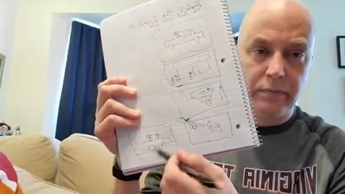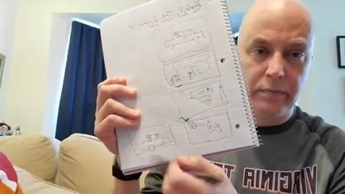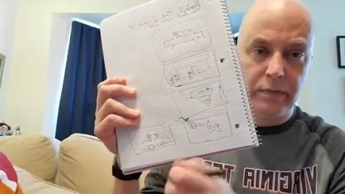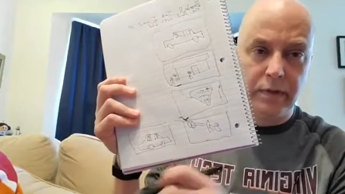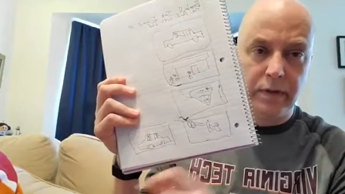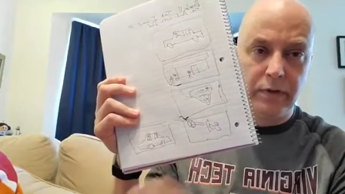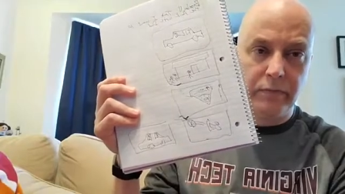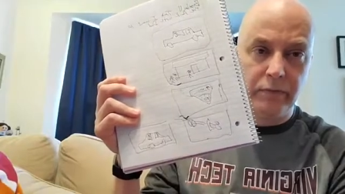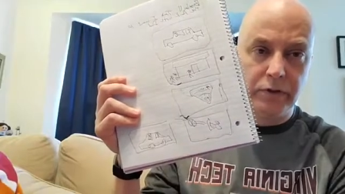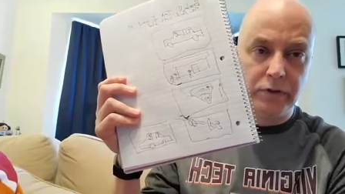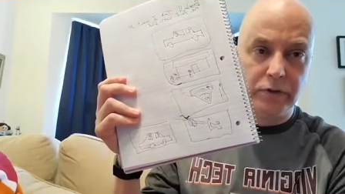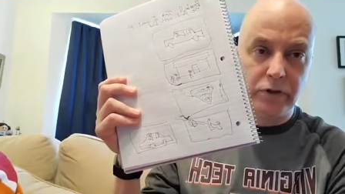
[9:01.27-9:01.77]

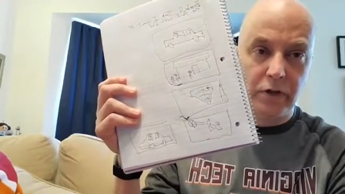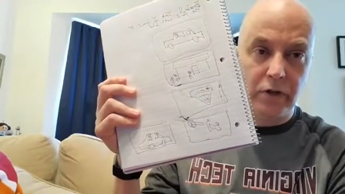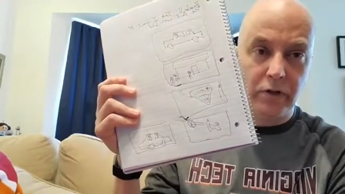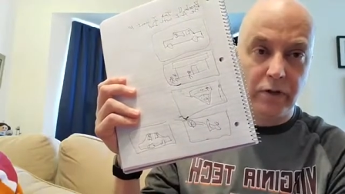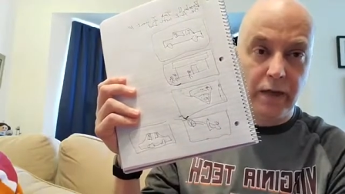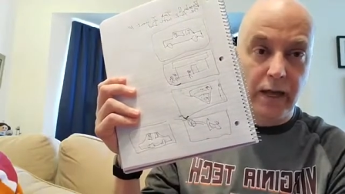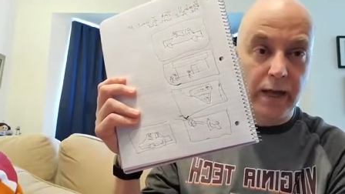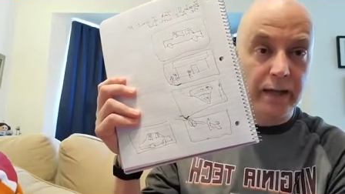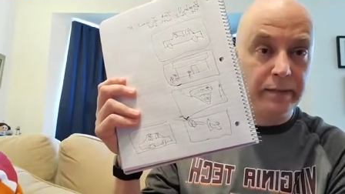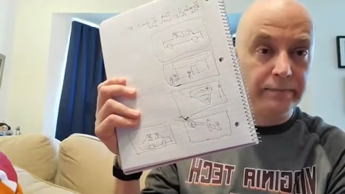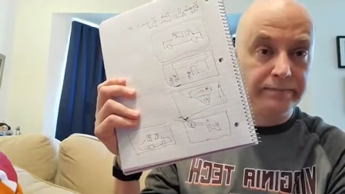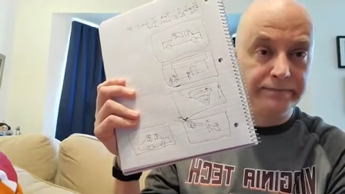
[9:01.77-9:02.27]
and we saw
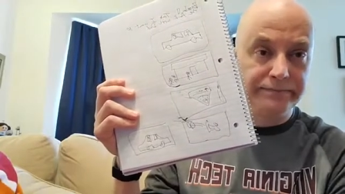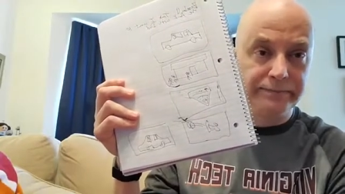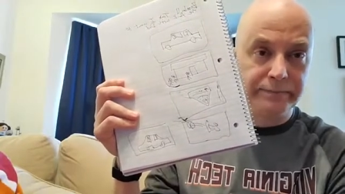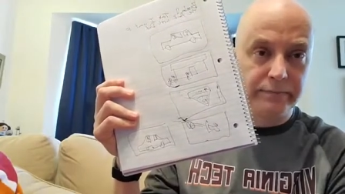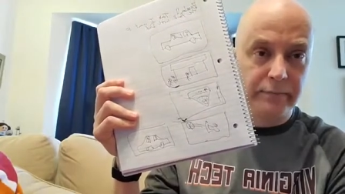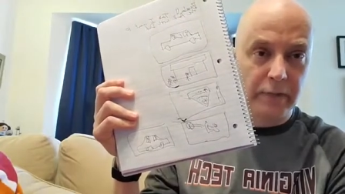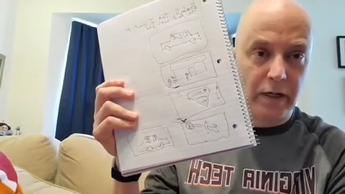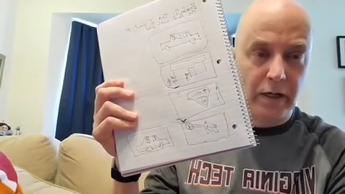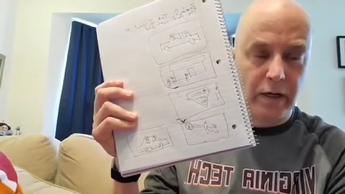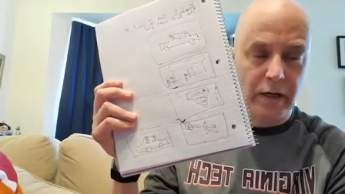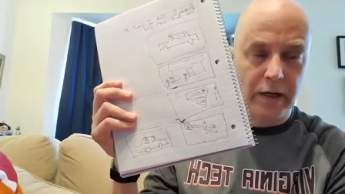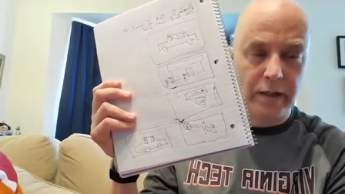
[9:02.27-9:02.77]
that.
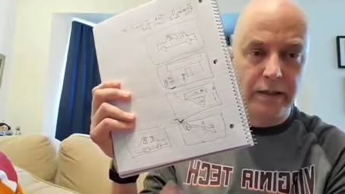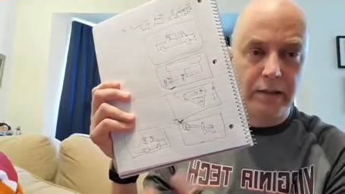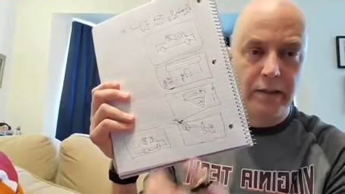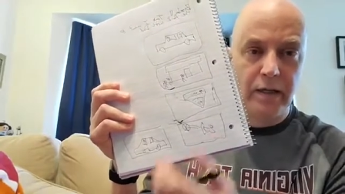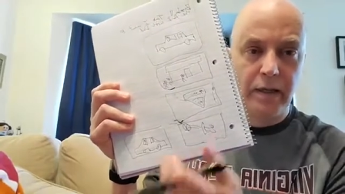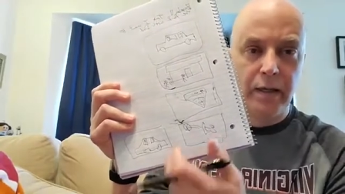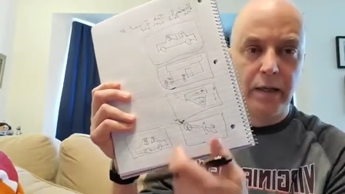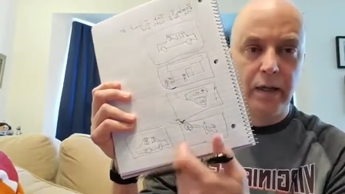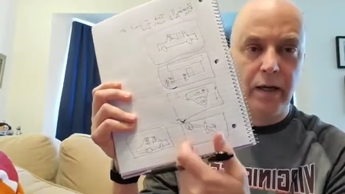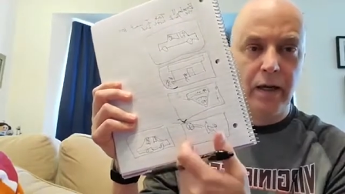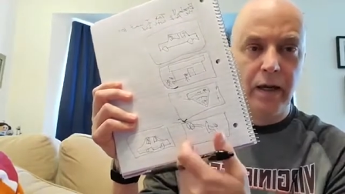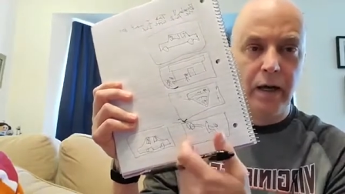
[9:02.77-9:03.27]
All right.
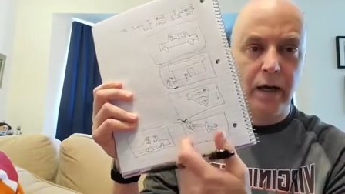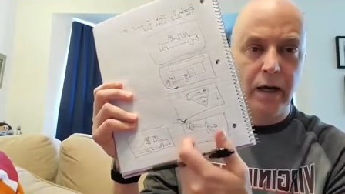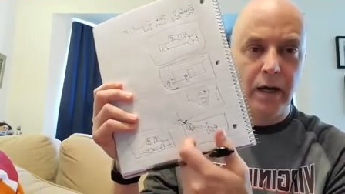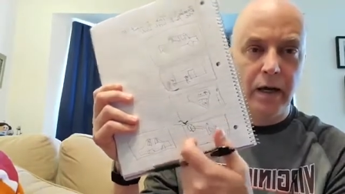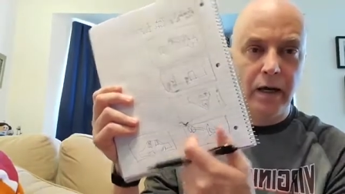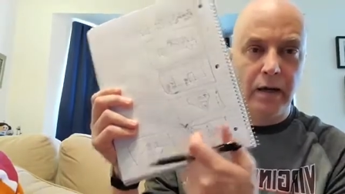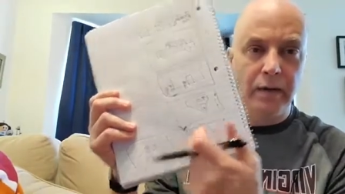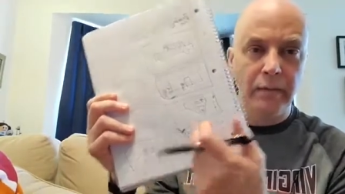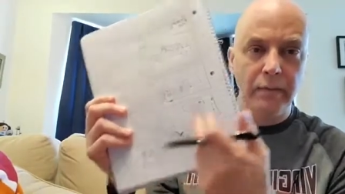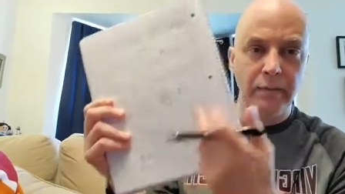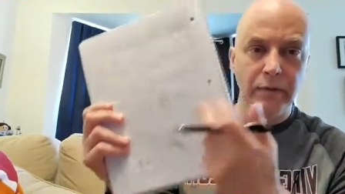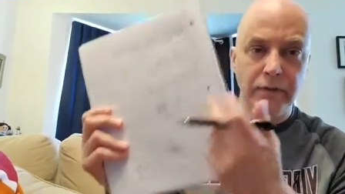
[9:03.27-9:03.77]

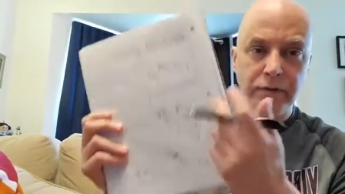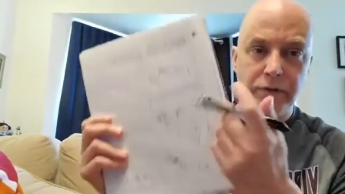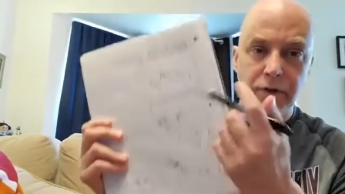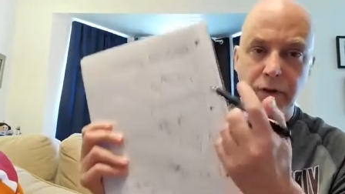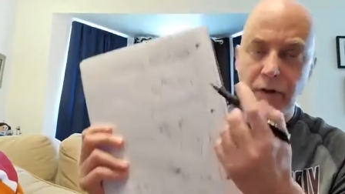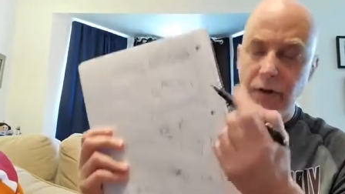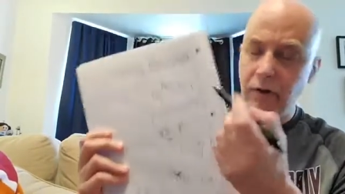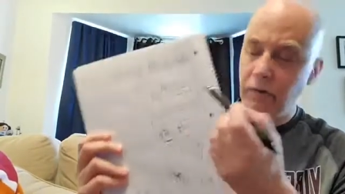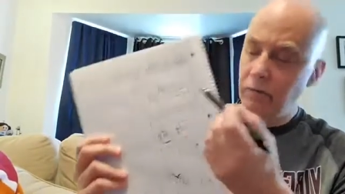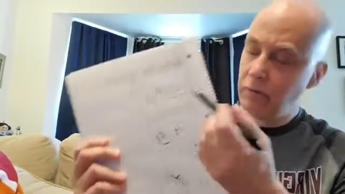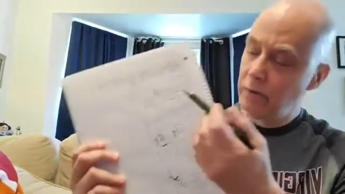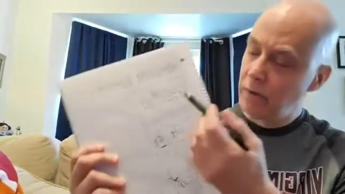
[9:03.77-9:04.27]
And
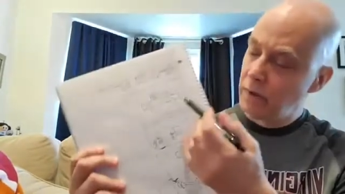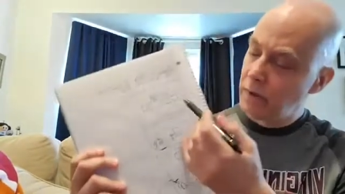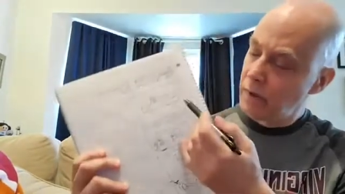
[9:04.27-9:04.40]
so